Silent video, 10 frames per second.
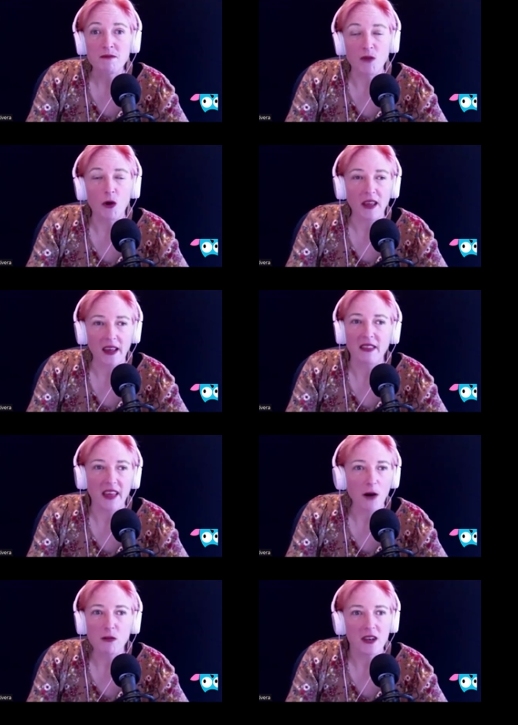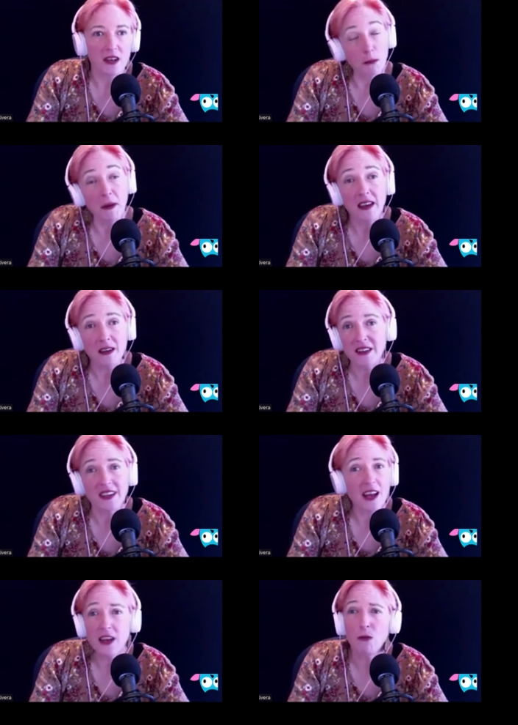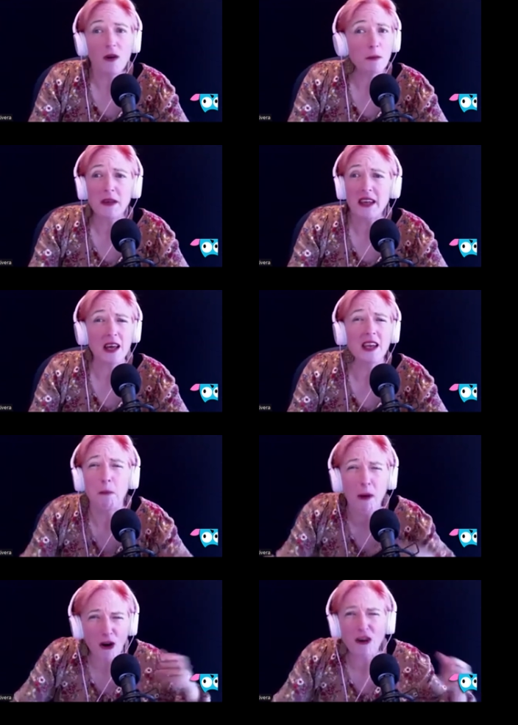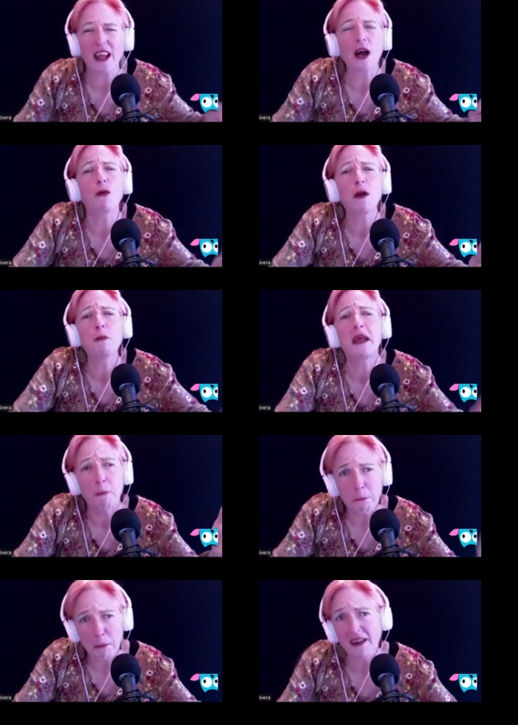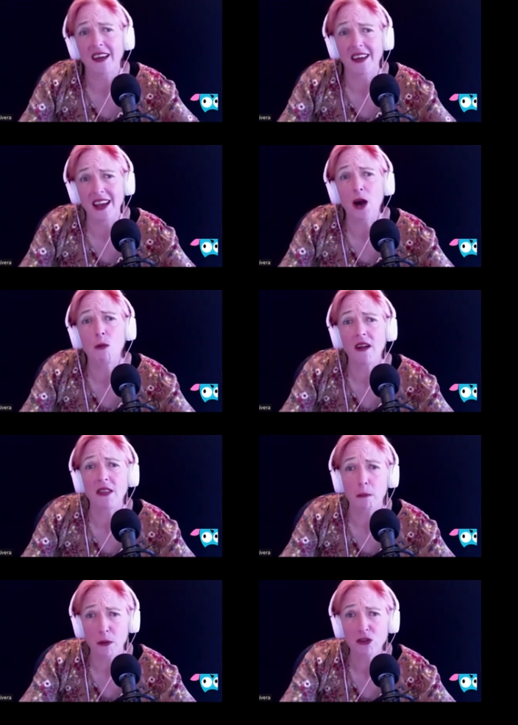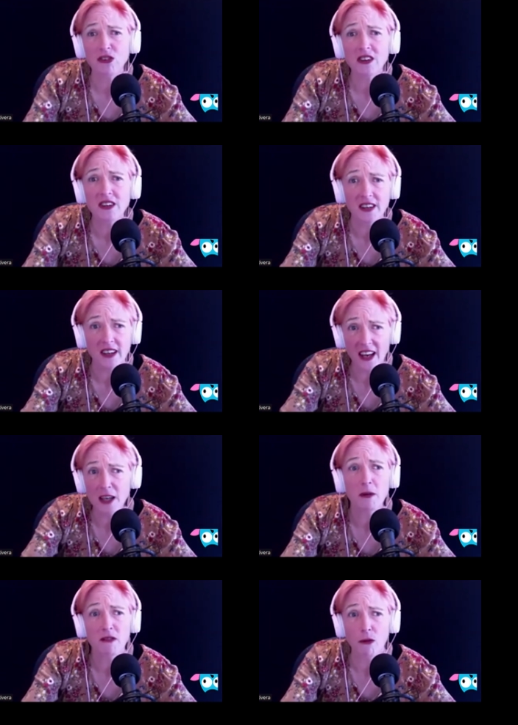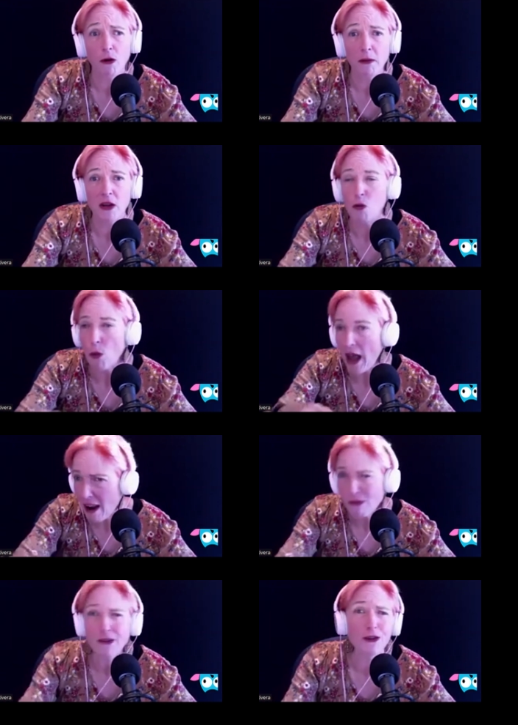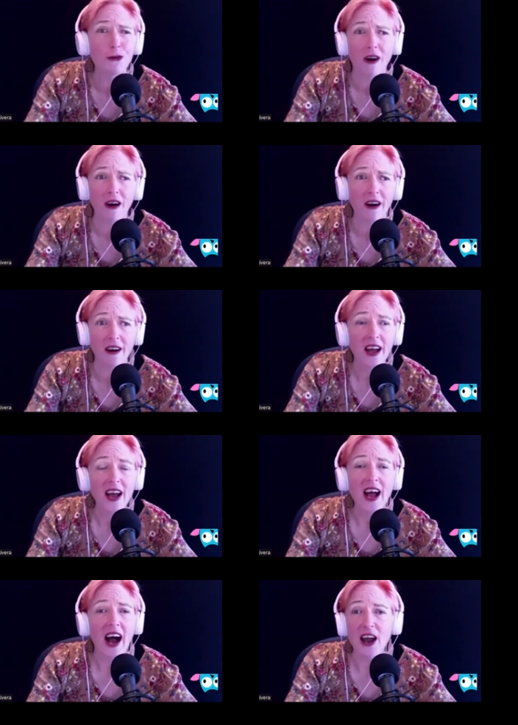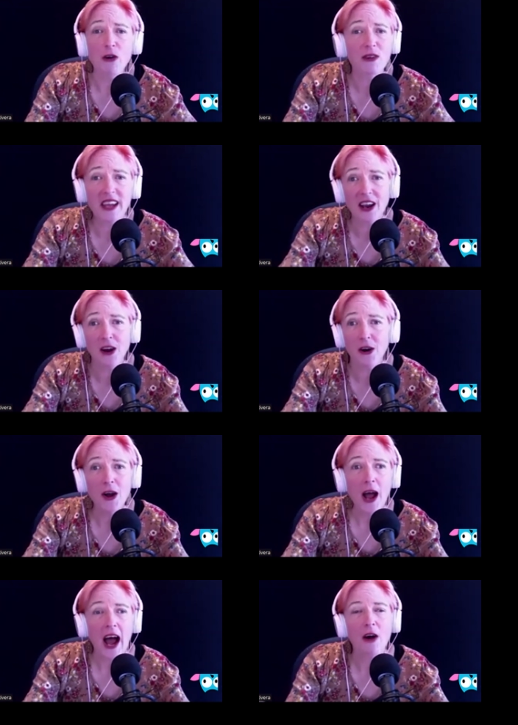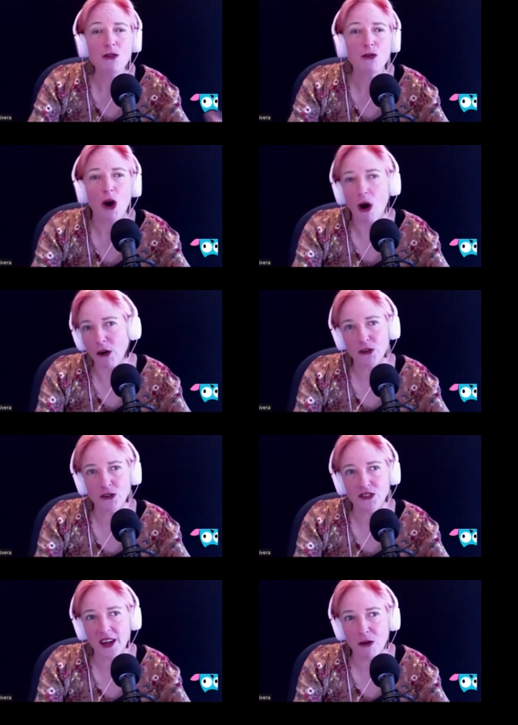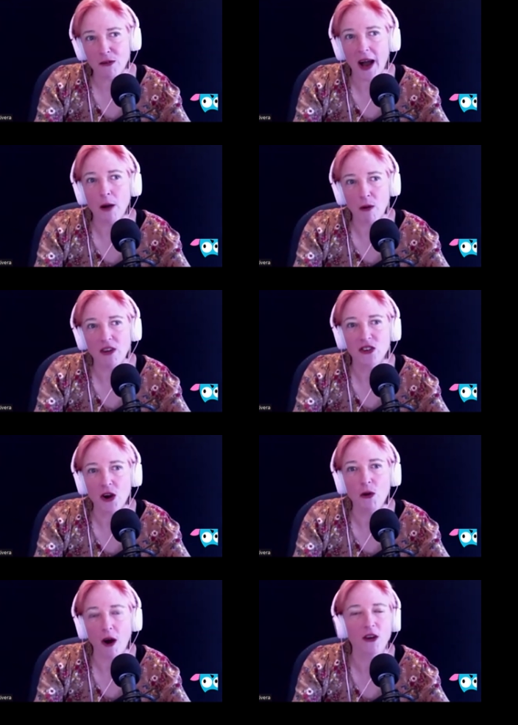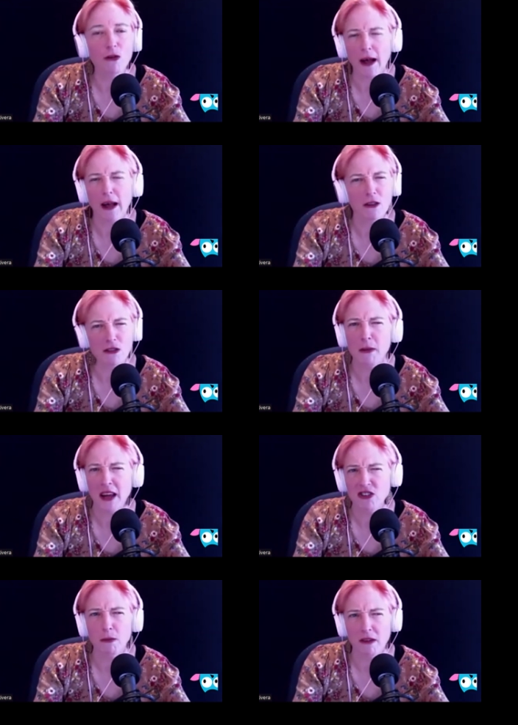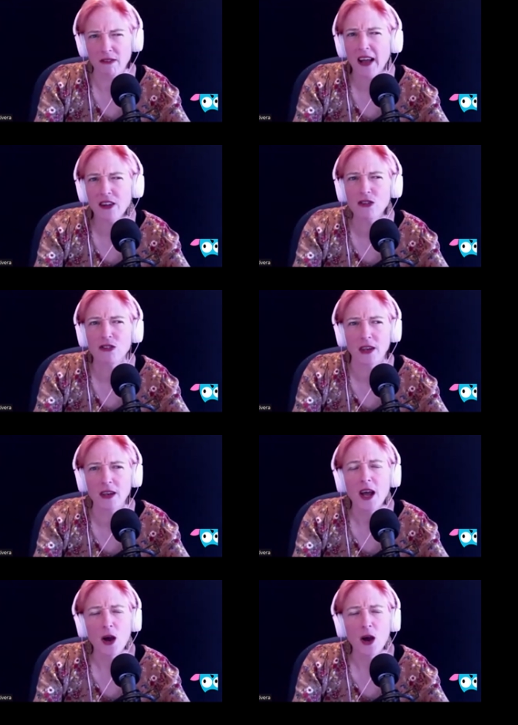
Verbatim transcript: voting that I was an independent because I didn't want to be in a party. I don't want to be in a bucket. I want the person standing before me, whoever you are. I don't care how you call yourself. I want to know are your values matching my values and